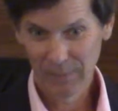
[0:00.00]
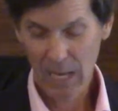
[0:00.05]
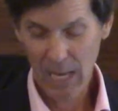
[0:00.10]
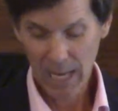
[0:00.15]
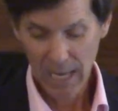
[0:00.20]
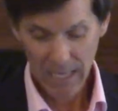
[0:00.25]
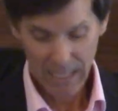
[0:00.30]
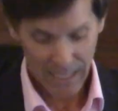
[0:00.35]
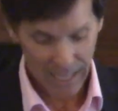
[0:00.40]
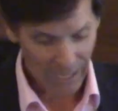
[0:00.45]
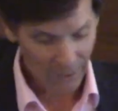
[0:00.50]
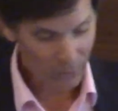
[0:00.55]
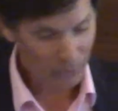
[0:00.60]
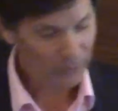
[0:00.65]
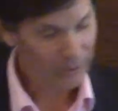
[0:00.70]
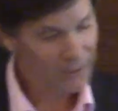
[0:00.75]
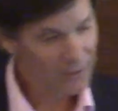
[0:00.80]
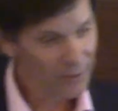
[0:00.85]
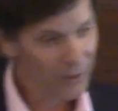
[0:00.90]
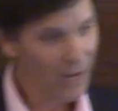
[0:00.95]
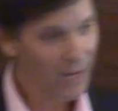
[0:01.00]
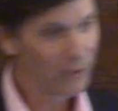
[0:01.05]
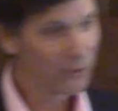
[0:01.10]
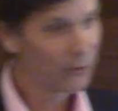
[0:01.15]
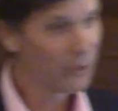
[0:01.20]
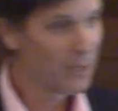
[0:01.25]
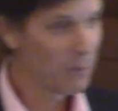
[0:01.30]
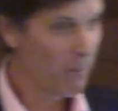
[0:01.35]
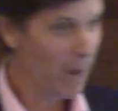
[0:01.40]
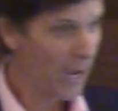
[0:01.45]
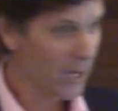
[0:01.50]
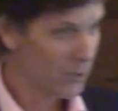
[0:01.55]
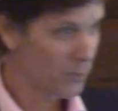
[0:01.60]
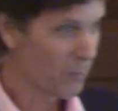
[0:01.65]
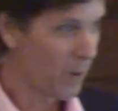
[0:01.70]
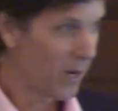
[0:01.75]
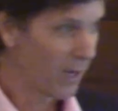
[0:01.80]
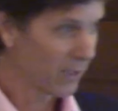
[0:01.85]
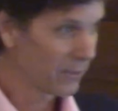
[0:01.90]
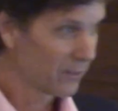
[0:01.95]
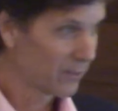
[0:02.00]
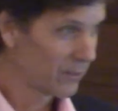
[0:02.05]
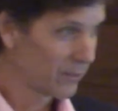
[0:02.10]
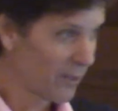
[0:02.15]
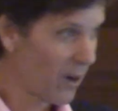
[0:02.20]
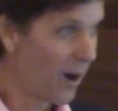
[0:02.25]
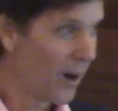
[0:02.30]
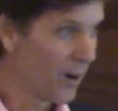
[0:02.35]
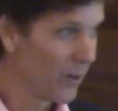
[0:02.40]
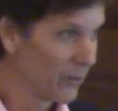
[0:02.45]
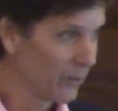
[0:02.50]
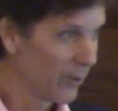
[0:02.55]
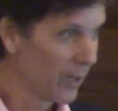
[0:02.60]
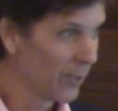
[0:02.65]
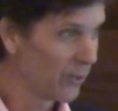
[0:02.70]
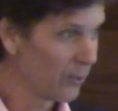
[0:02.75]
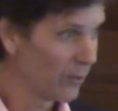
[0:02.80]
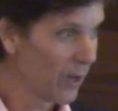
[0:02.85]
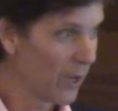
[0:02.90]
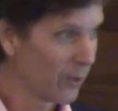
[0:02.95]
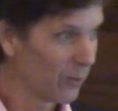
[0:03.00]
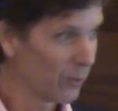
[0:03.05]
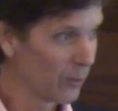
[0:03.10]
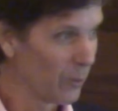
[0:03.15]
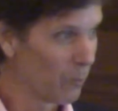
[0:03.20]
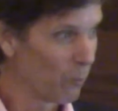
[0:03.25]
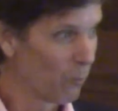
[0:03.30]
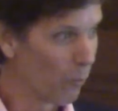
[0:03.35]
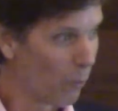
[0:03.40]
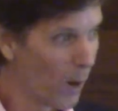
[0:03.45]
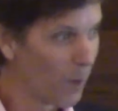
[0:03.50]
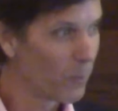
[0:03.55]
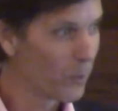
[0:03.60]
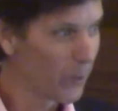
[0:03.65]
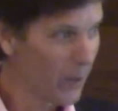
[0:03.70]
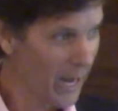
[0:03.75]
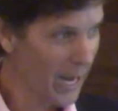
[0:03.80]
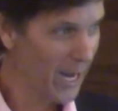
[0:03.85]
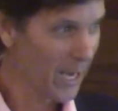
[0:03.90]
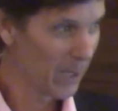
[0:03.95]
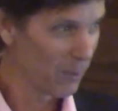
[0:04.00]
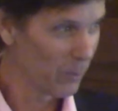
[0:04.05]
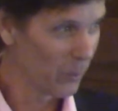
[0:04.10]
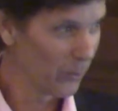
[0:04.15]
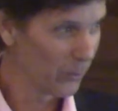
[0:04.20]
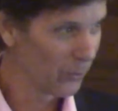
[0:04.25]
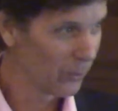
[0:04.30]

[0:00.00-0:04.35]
Not only did I see matchbox cars, I saw some rubber animals.